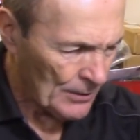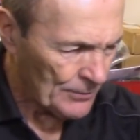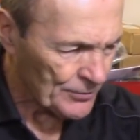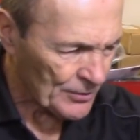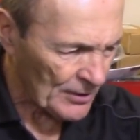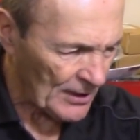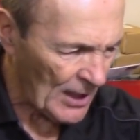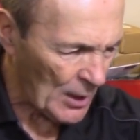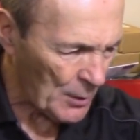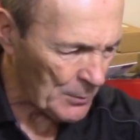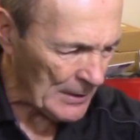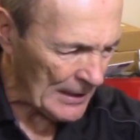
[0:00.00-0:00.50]
So
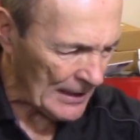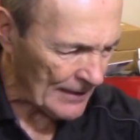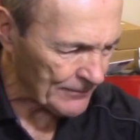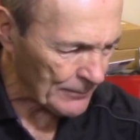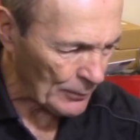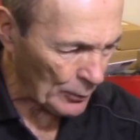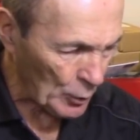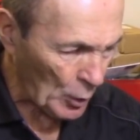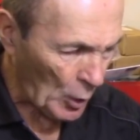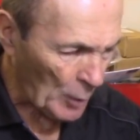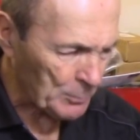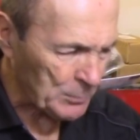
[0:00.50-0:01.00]
now we have
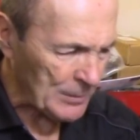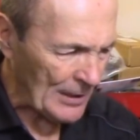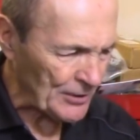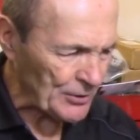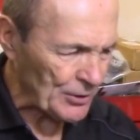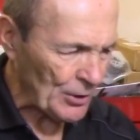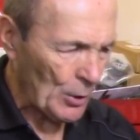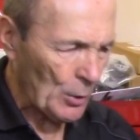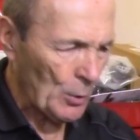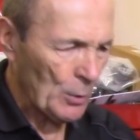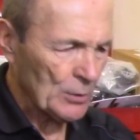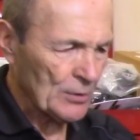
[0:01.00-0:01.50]
the low
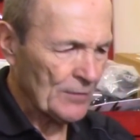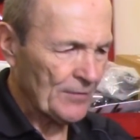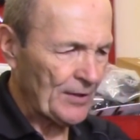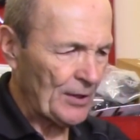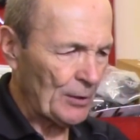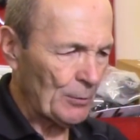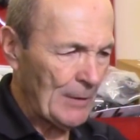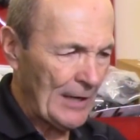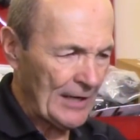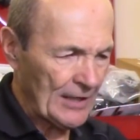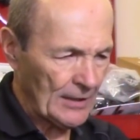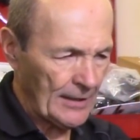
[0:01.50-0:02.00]
pressure hose for the
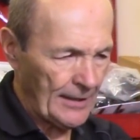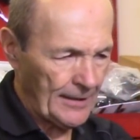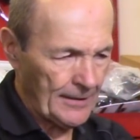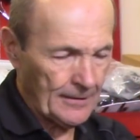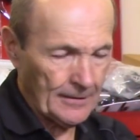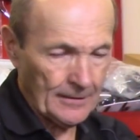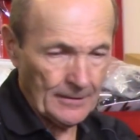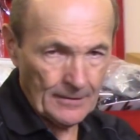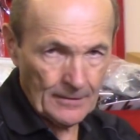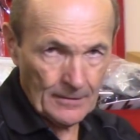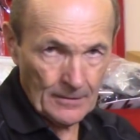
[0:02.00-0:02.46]
regulator.